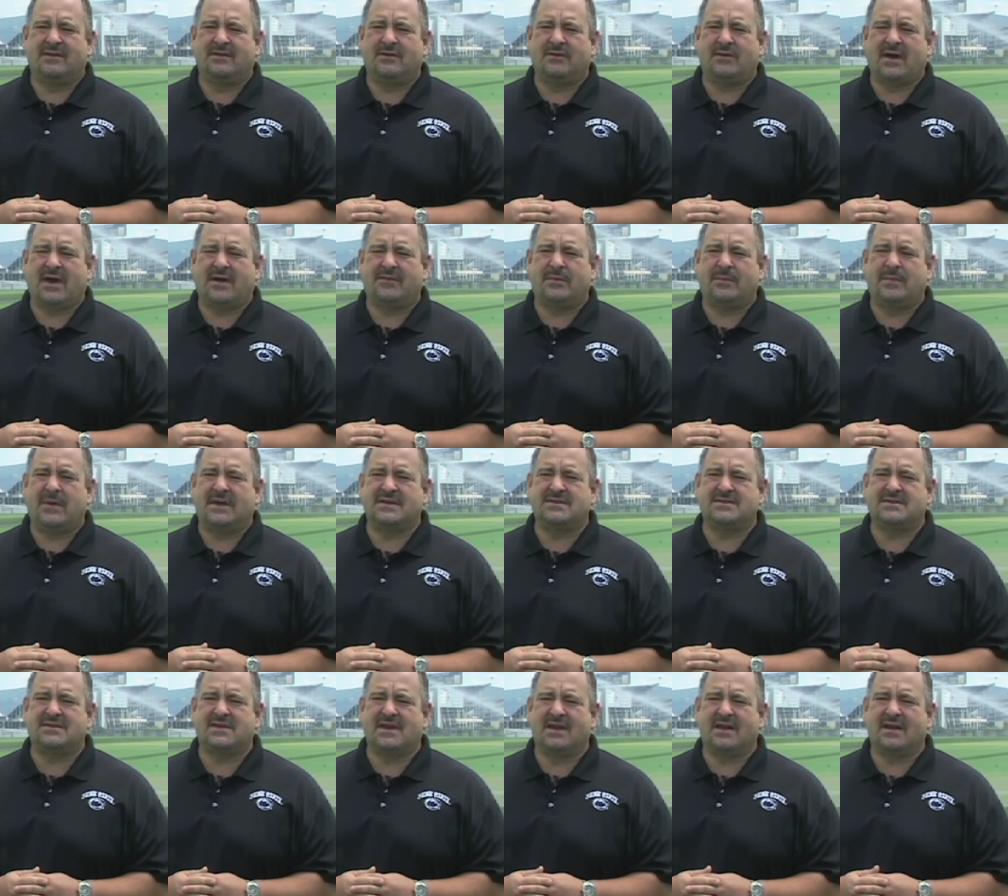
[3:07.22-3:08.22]
to have a Penn
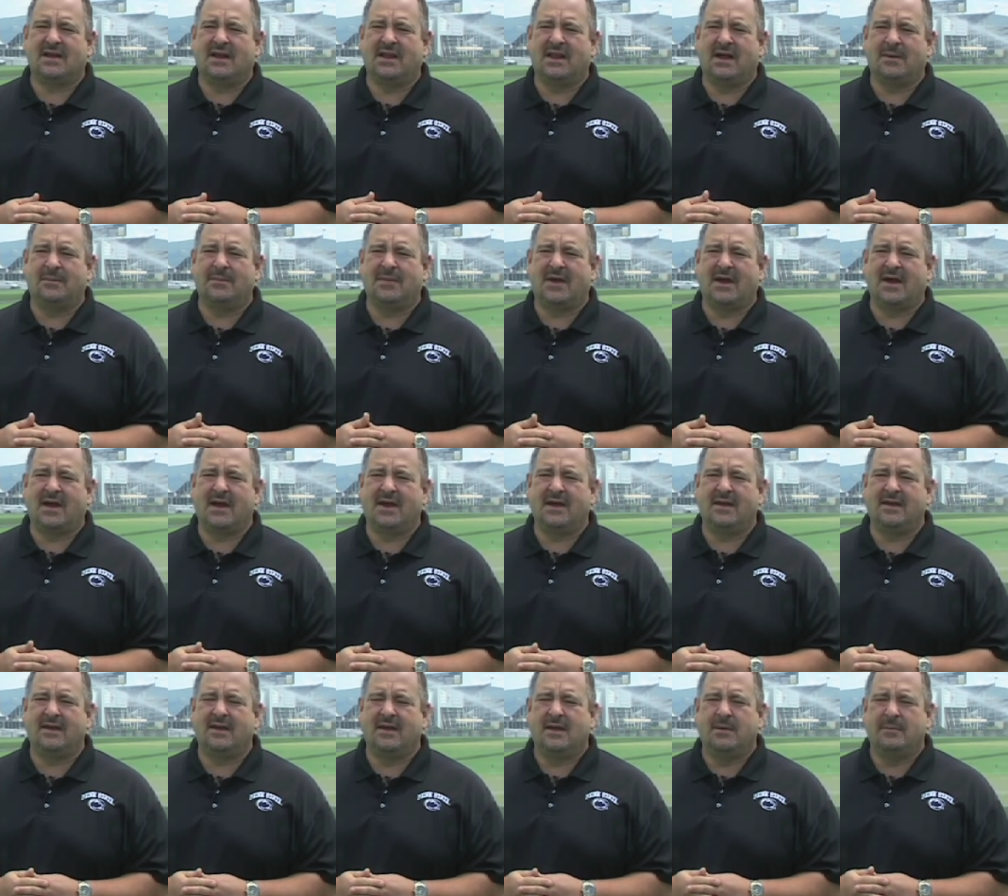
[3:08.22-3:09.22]
State alumni,
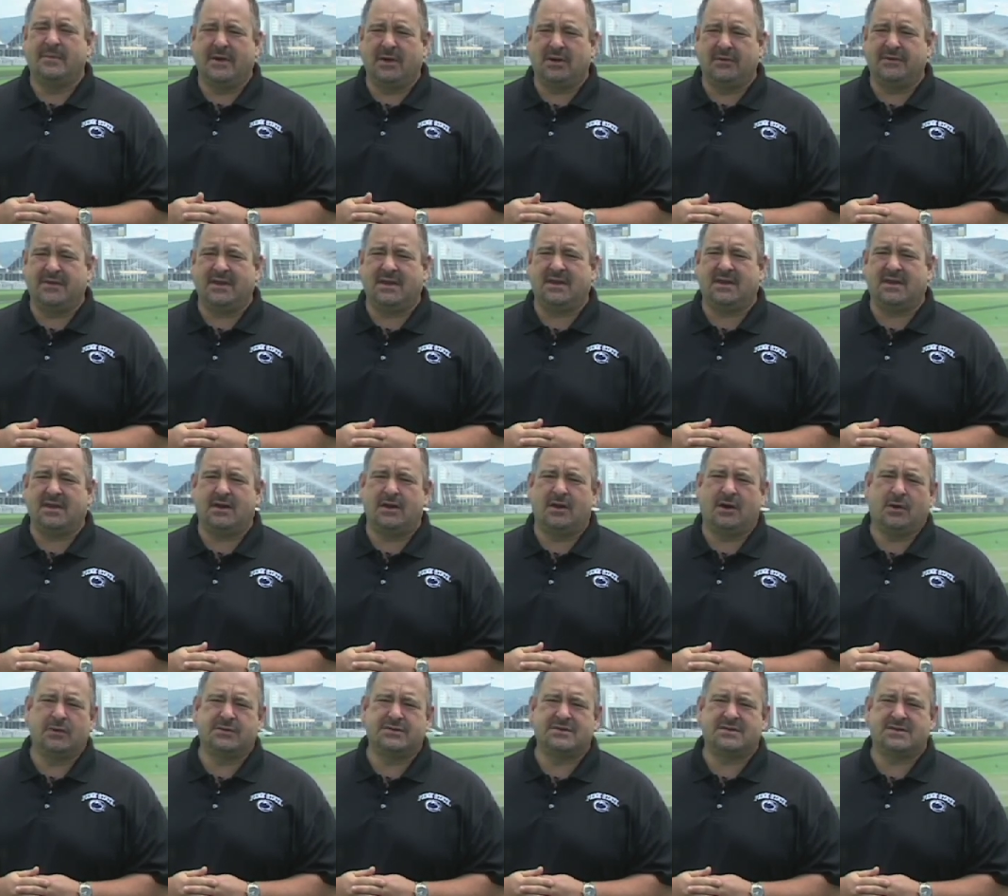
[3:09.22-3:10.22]
Bill Deacon,
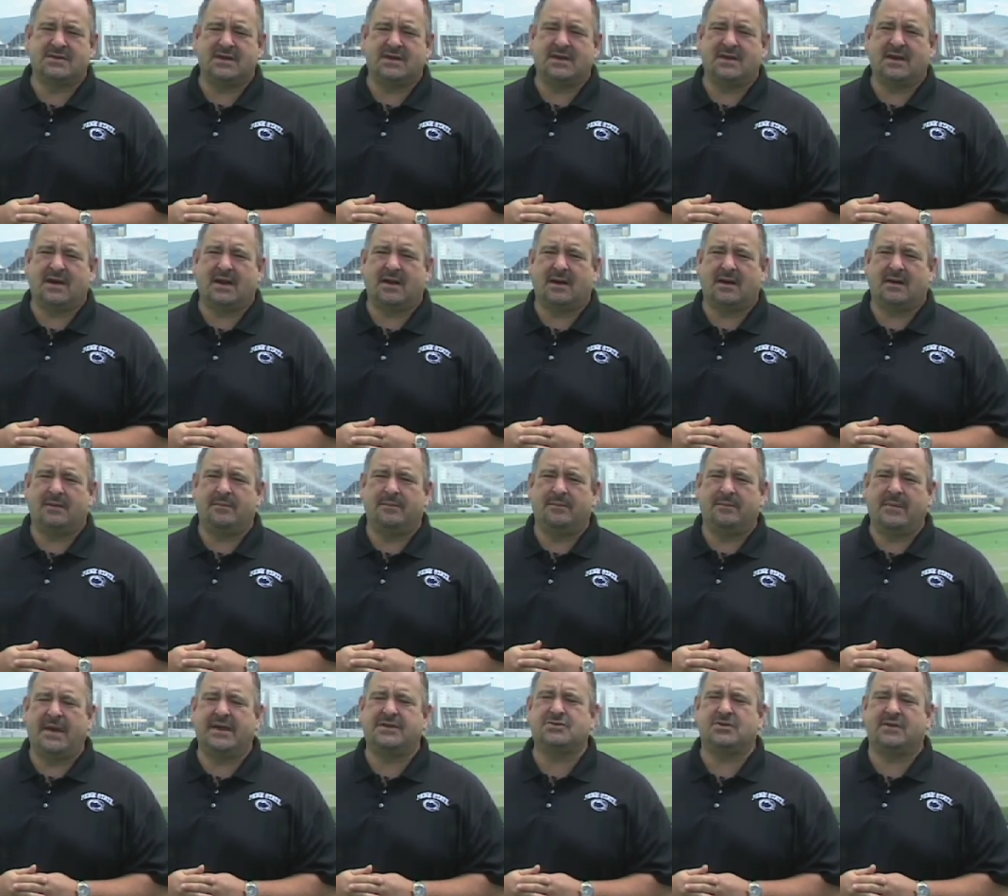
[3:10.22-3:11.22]
host the uh,
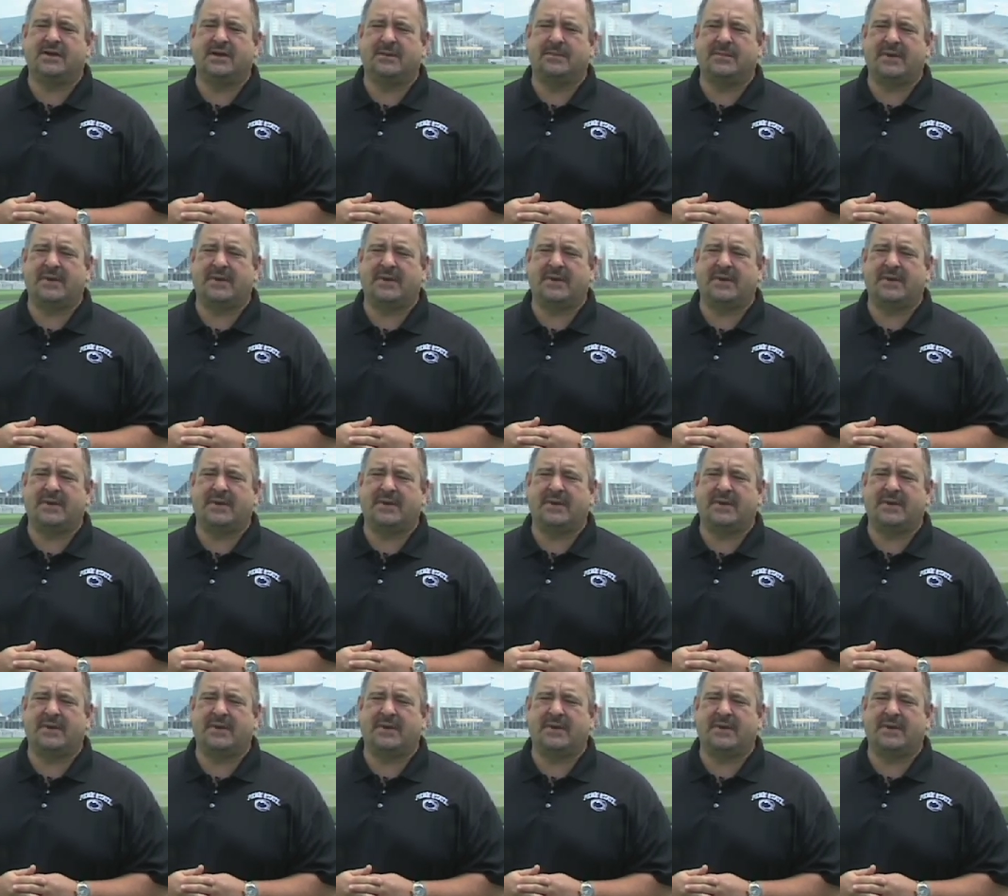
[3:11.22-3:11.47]
Major League